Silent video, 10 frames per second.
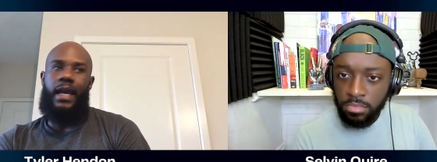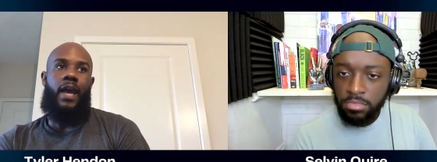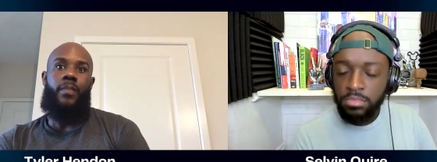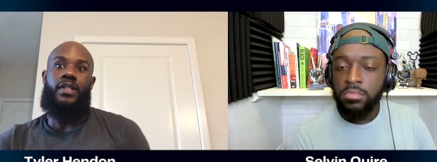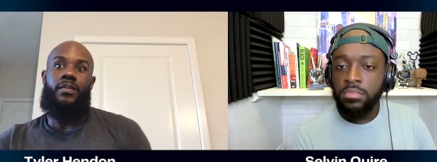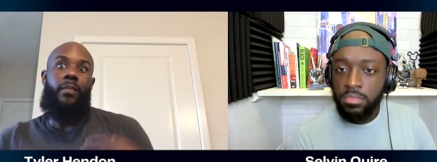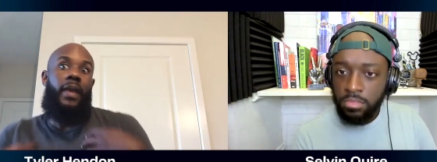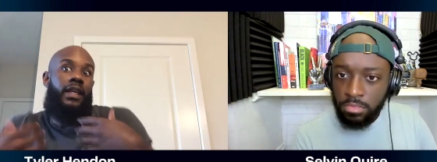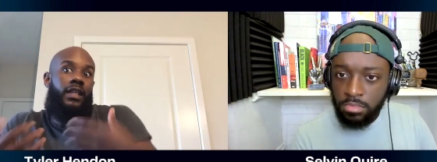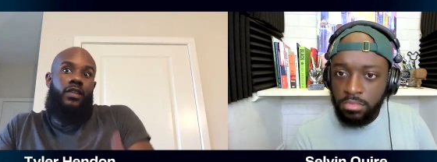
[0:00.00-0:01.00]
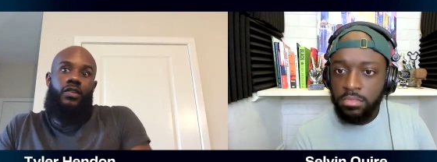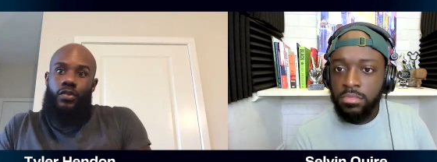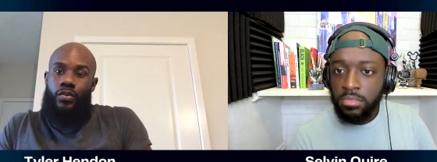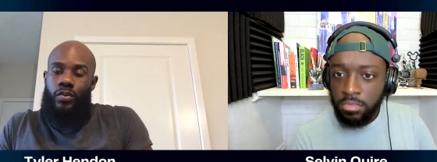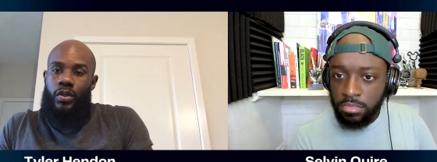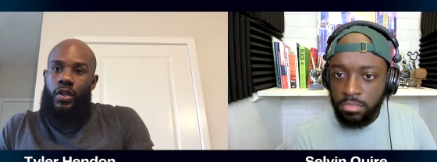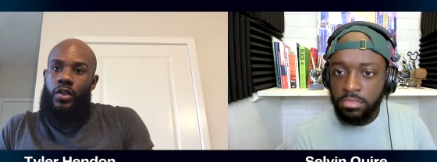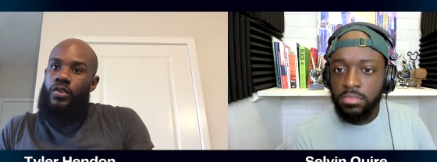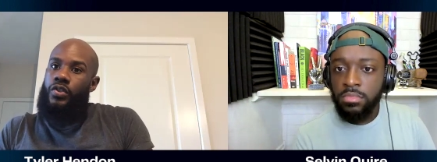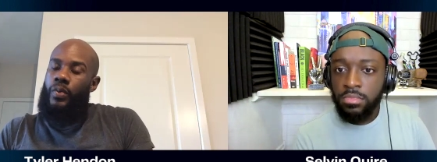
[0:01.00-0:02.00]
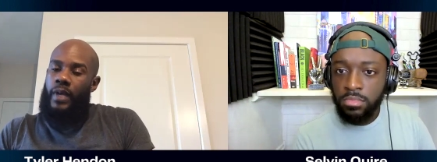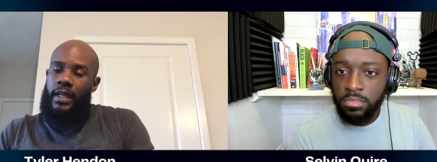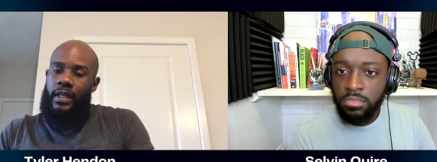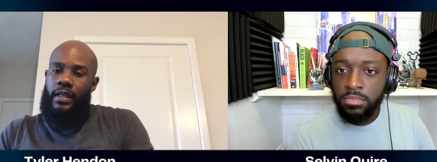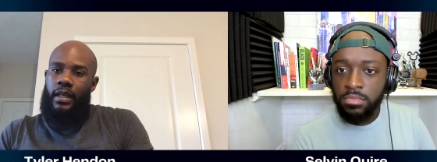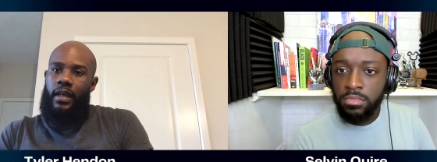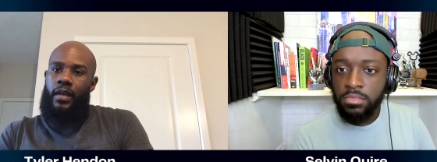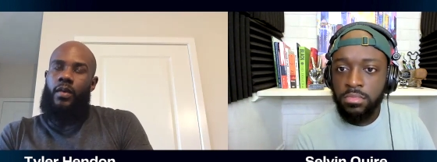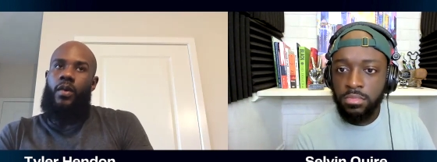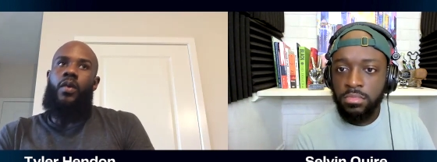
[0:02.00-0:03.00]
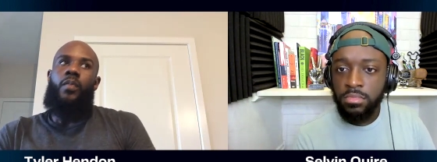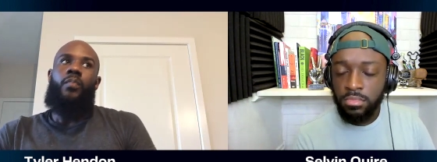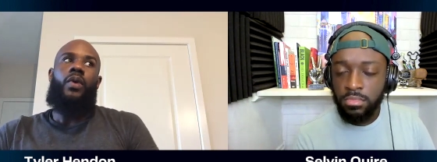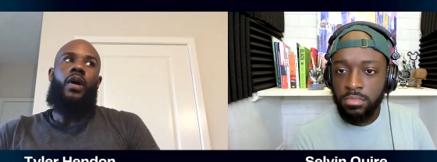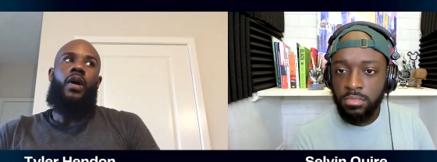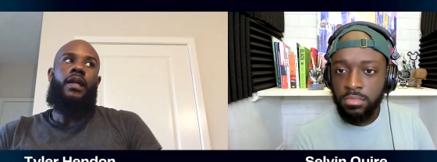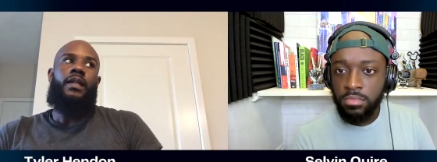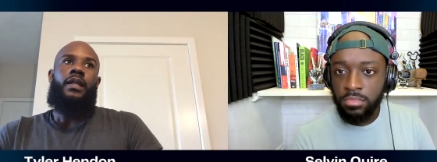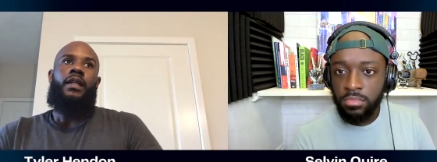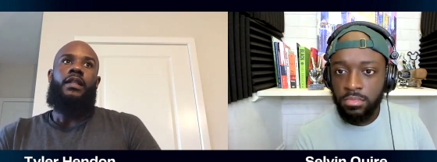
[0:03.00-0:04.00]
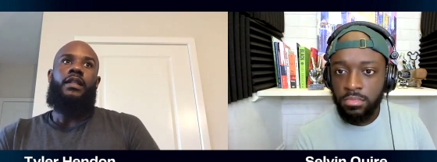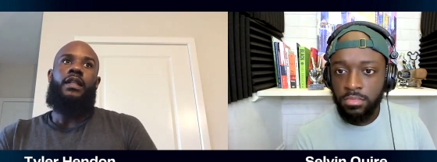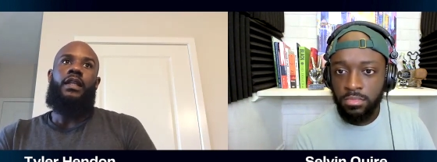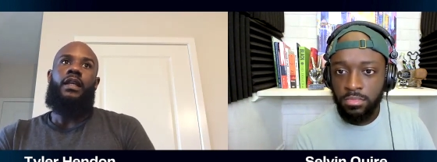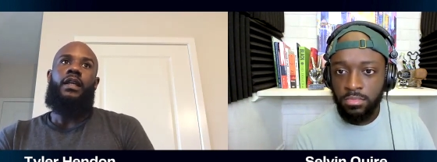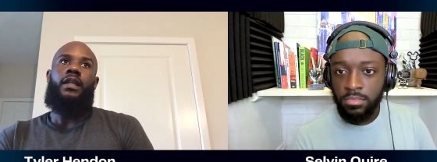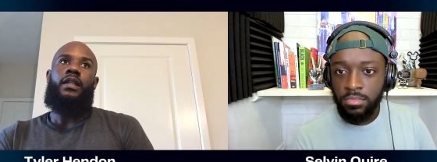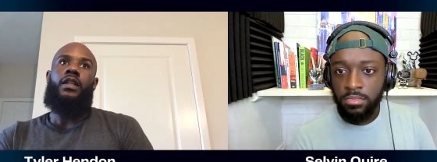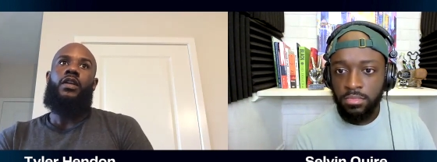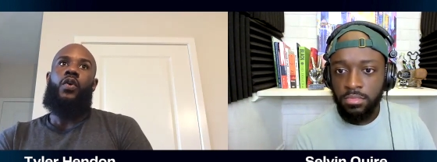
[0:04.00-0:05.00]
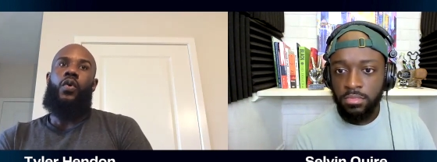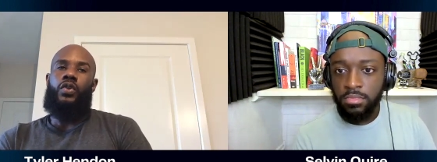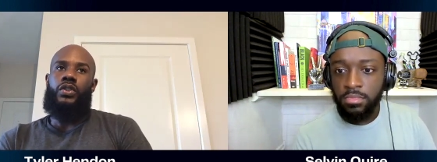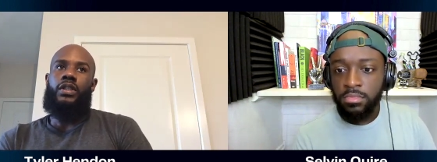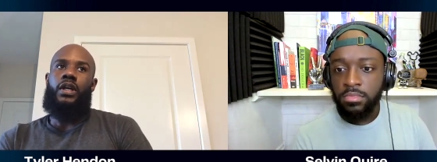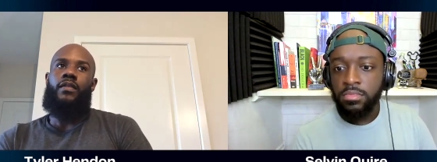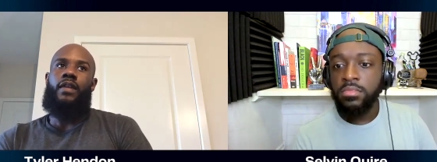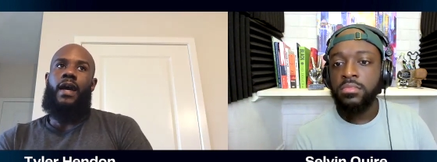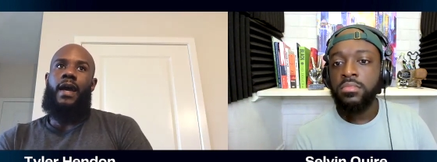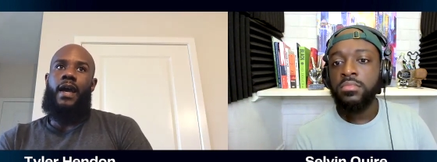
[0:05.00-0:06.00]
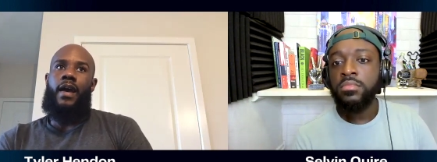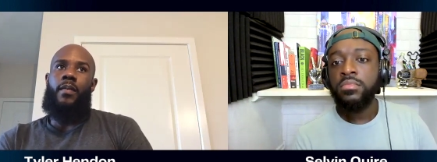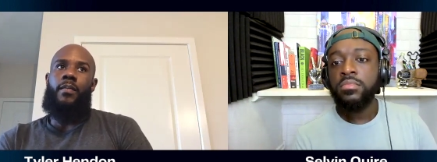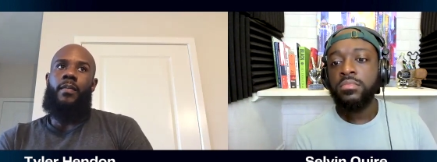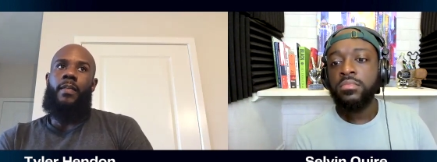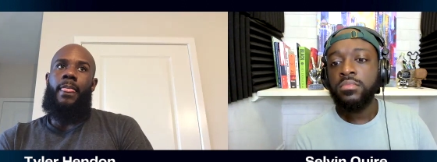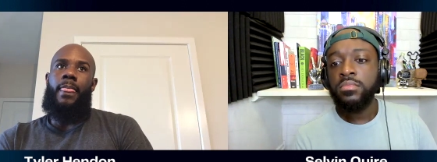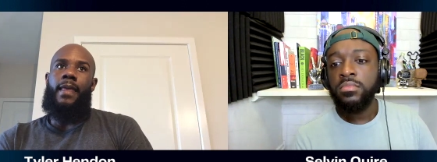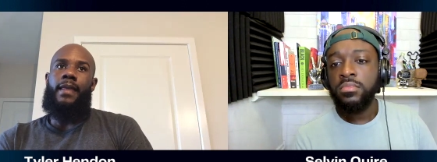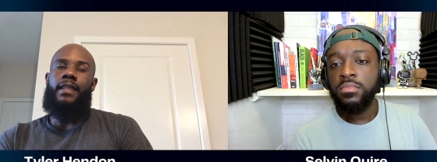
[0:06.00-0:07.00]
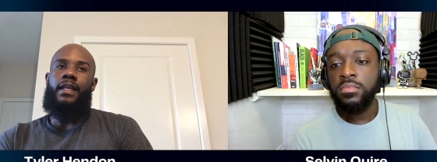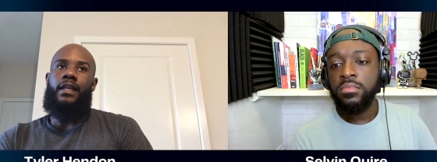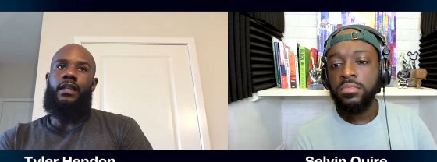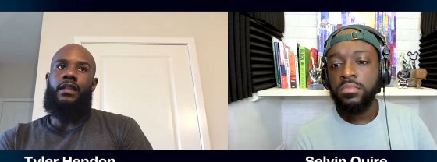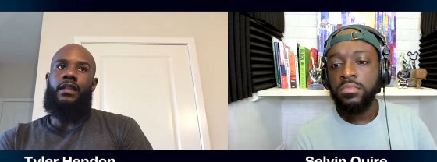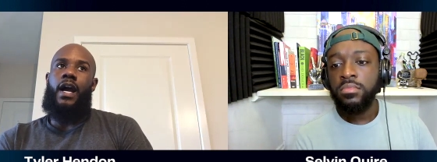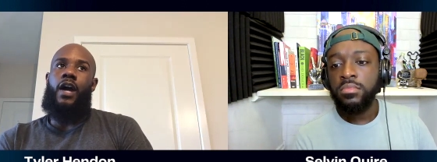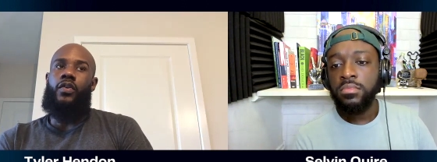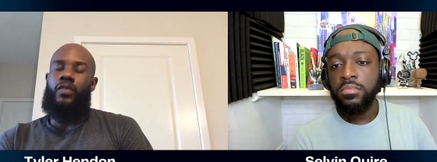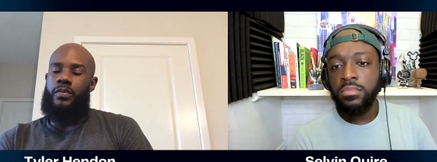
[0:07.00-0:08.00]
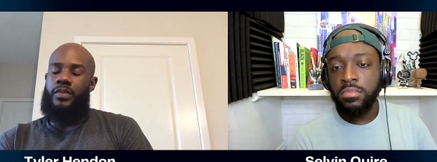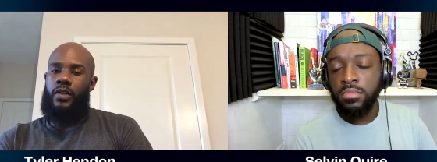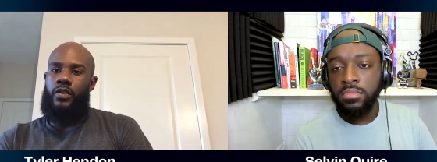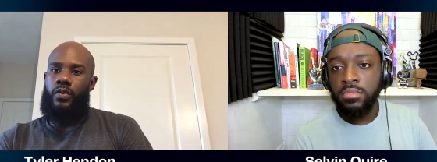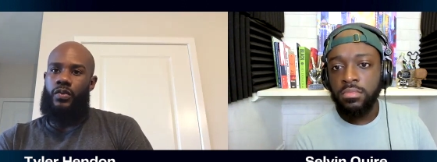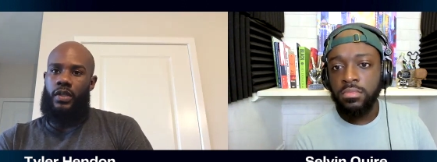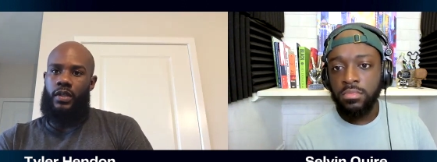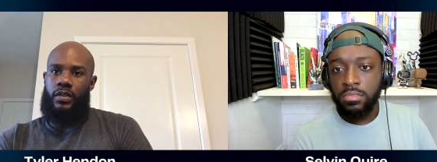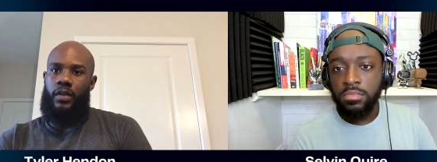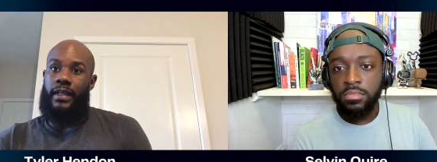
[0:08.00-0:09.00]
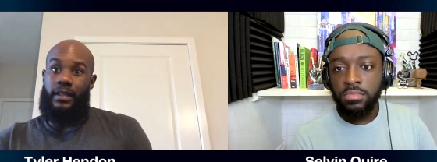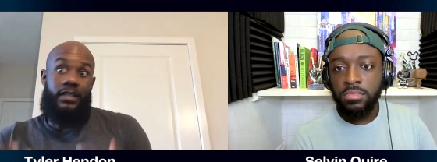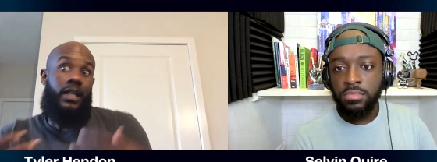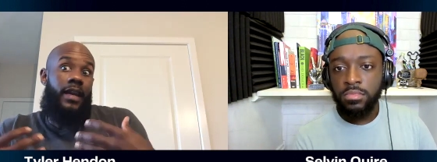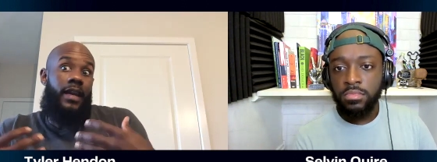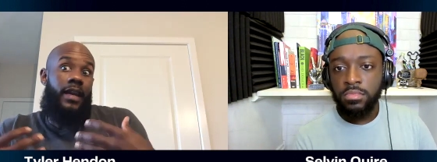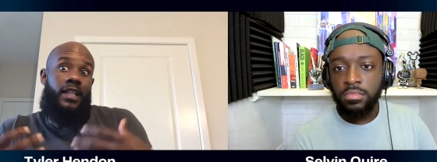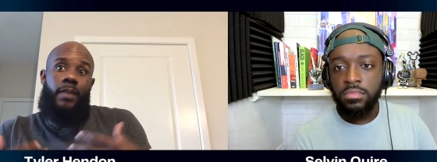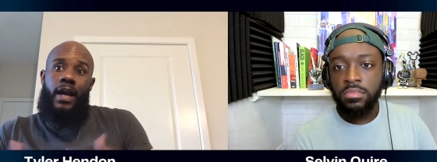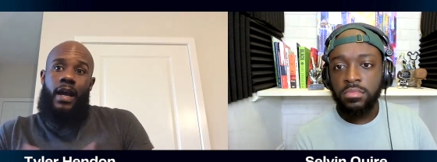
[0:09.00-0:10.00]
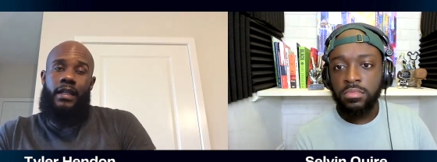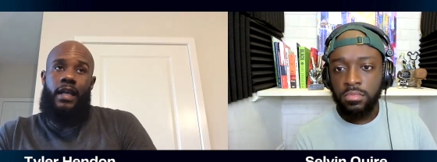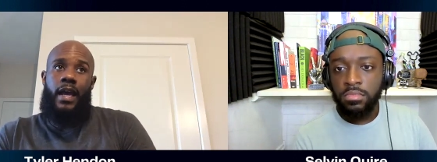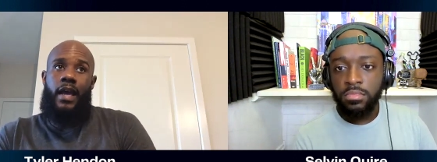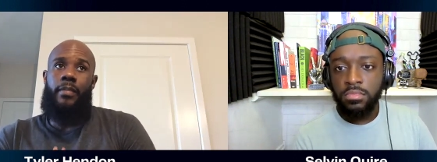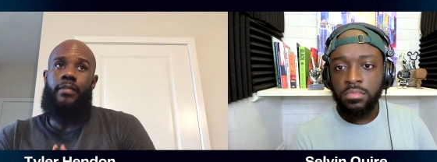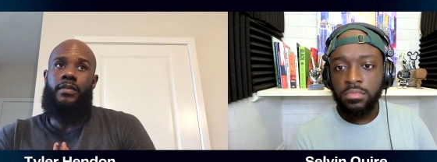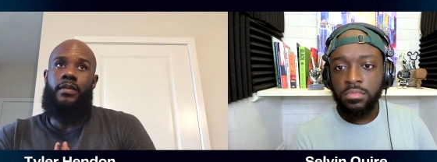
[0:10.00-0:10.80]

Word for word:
Speaker 1: the app is making you do anything, but the the cultures of the app and the the algorithms they're using, so like the science behind the app